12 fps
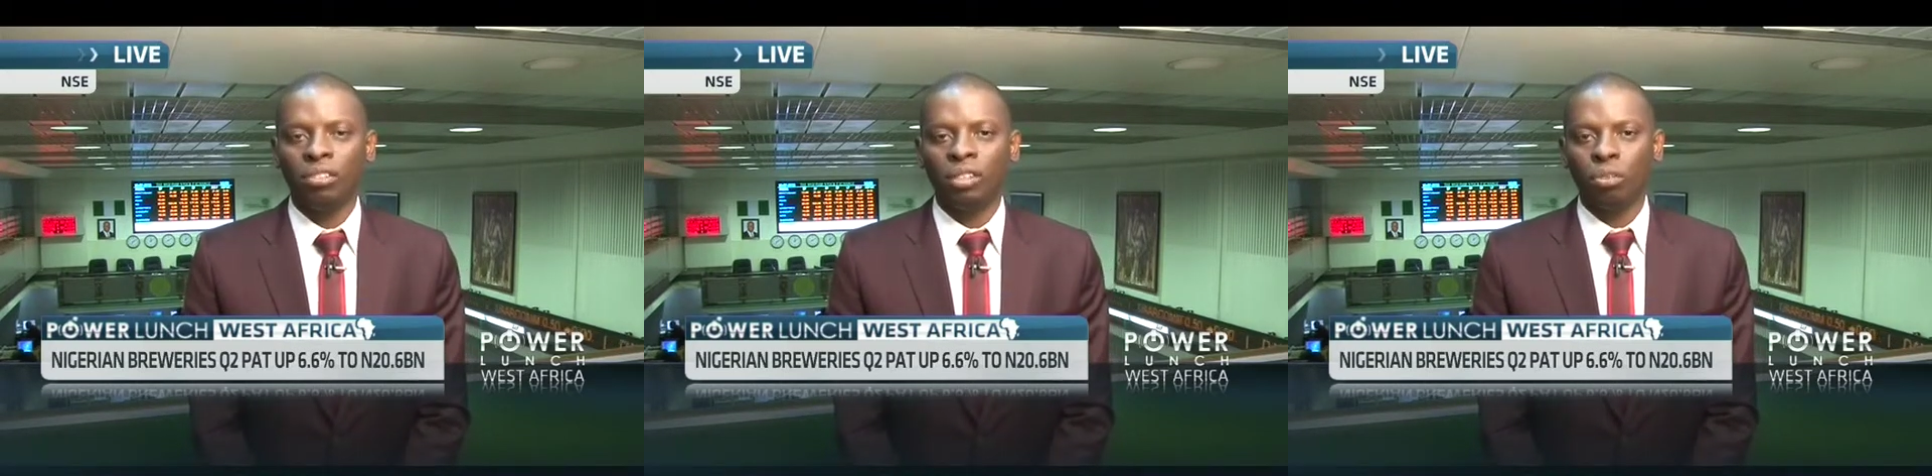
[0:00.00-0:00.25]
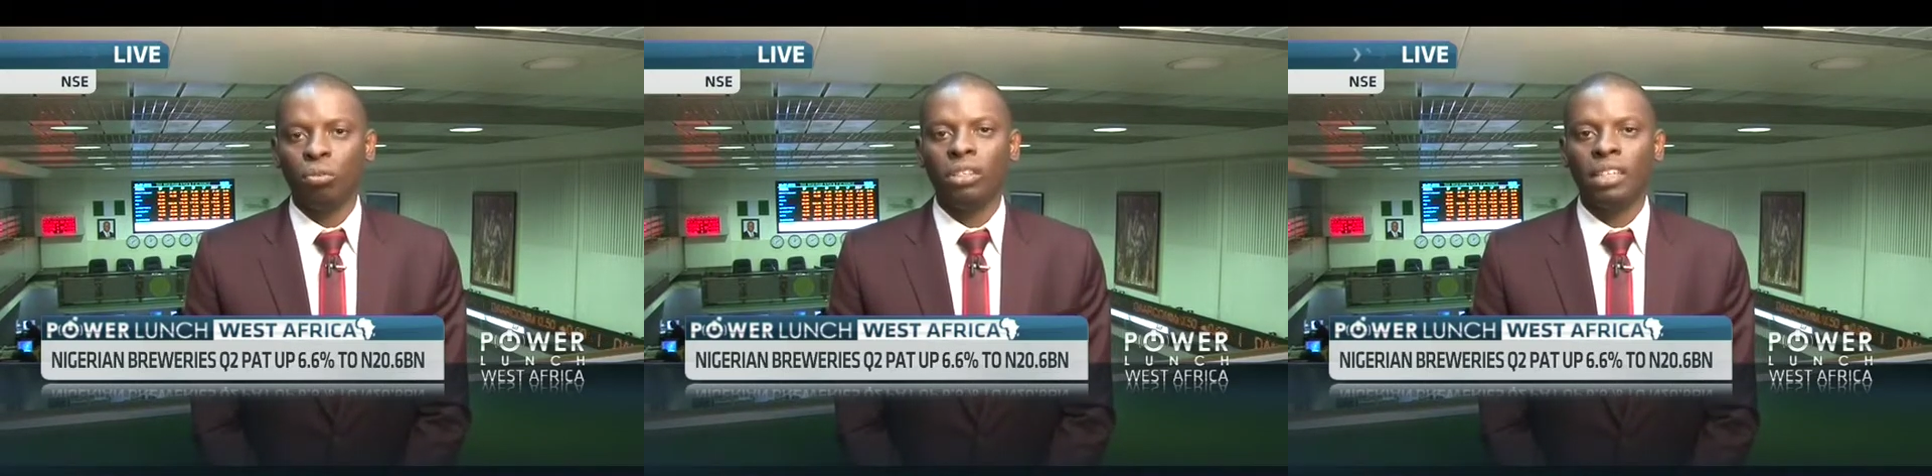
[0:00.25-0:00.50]

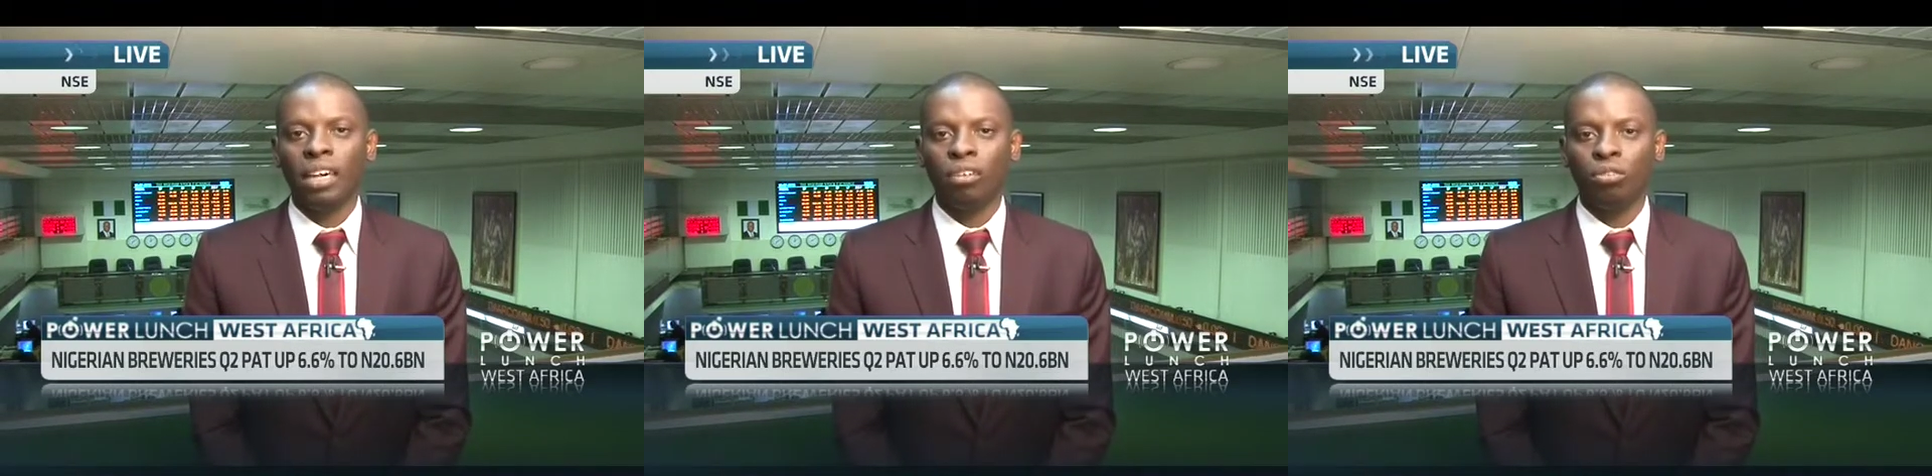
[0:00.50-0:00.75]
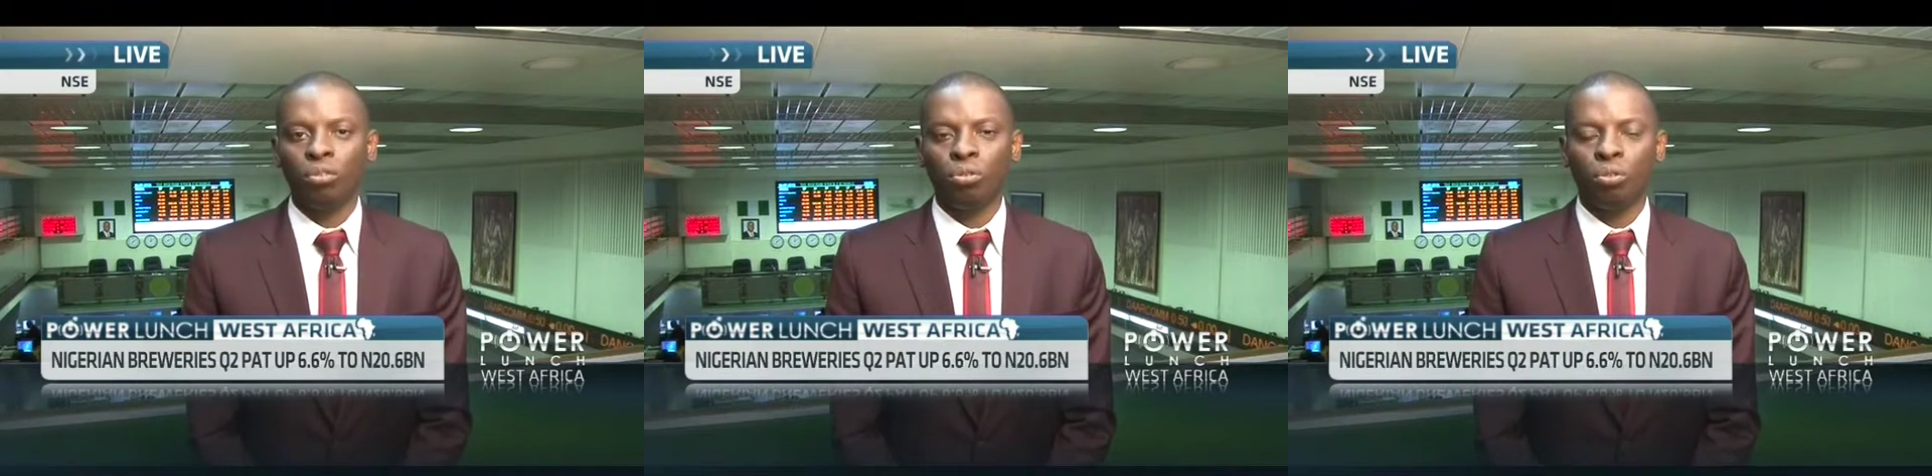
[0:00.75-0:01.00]
trickle it
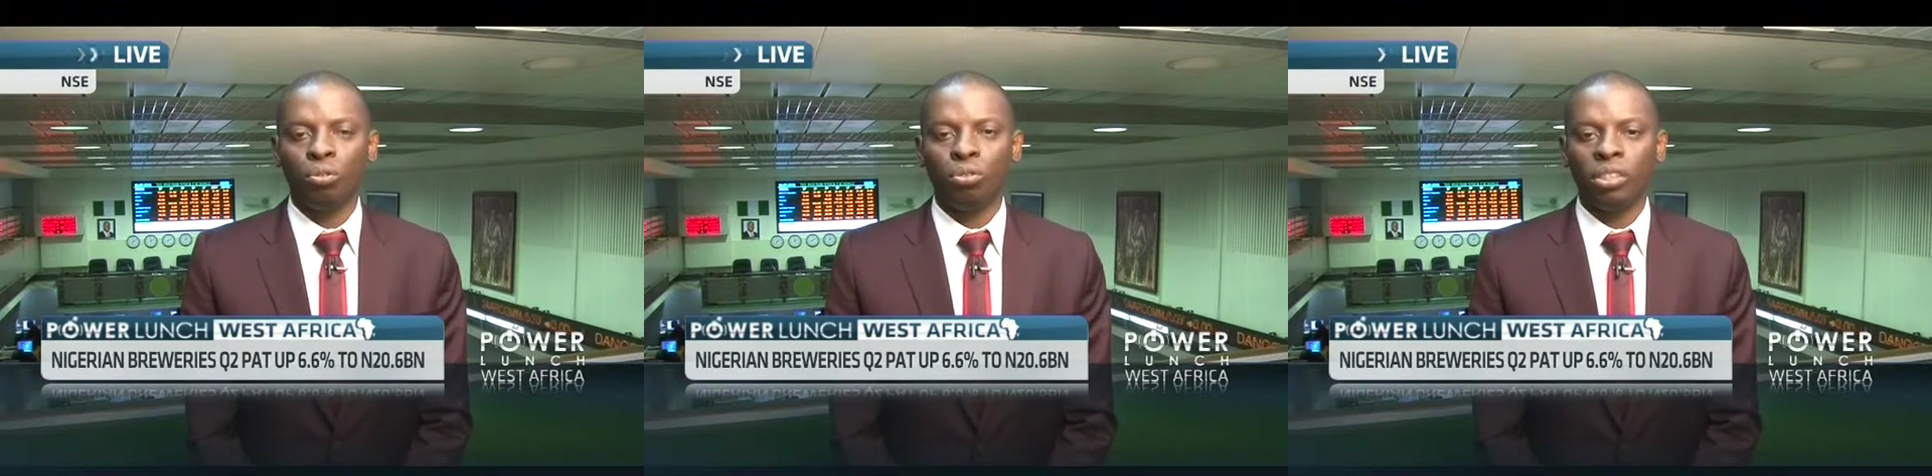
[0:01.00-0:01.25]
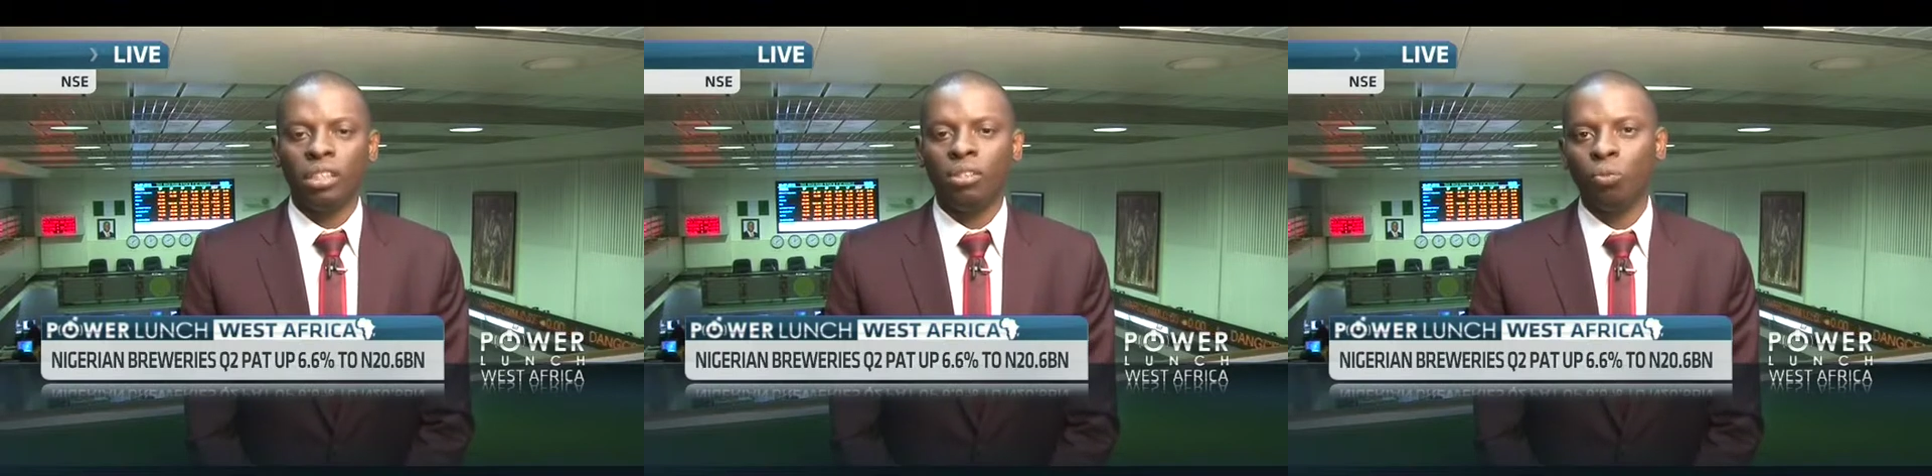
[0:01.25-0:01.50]
down to
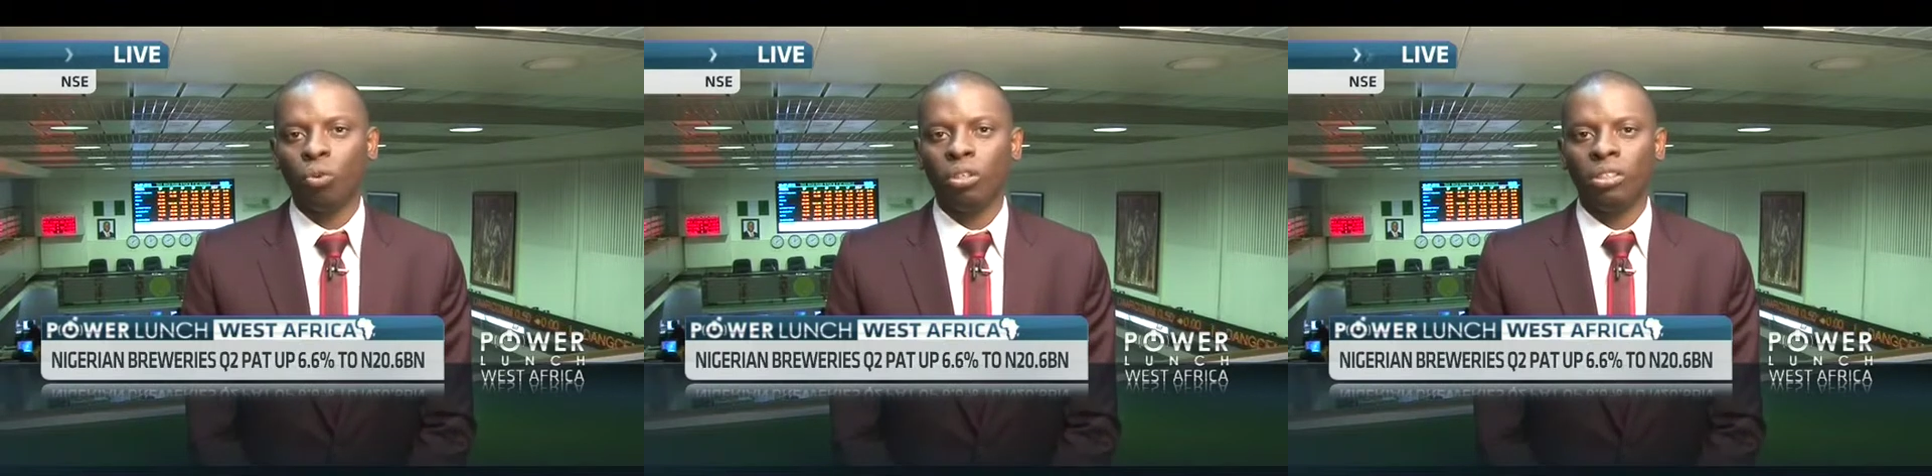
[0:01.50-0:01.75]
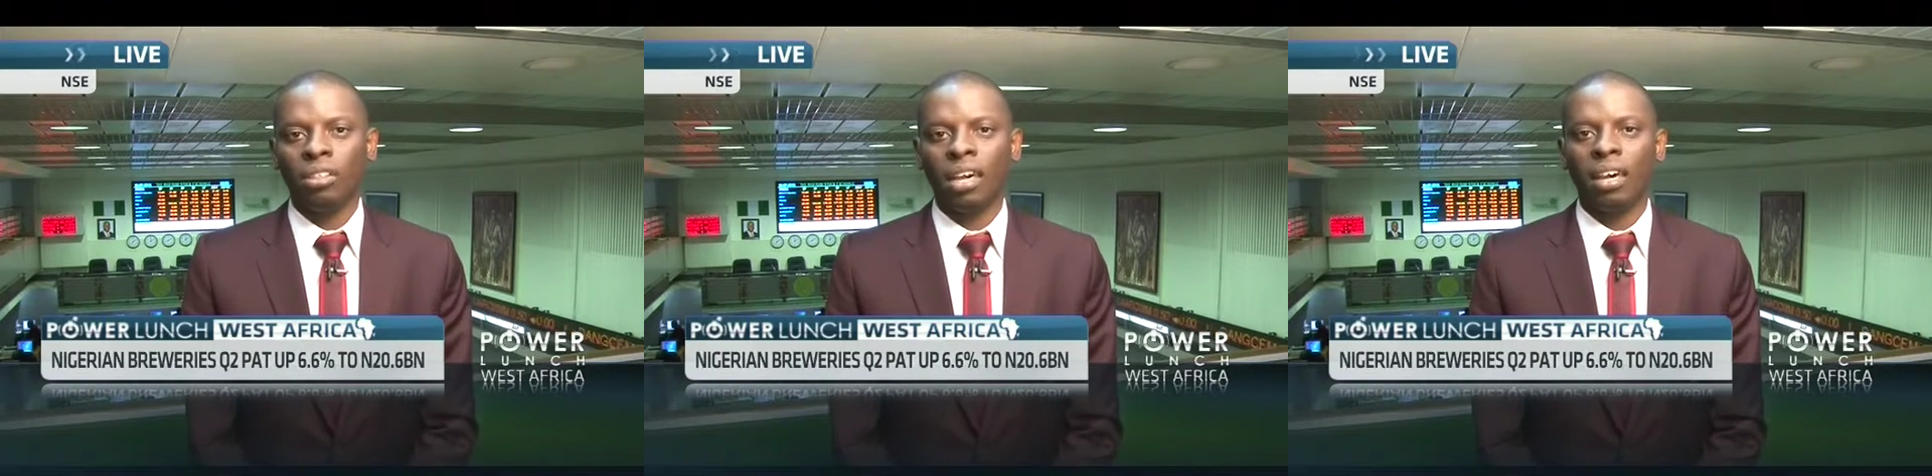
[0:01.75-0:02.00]
seeing what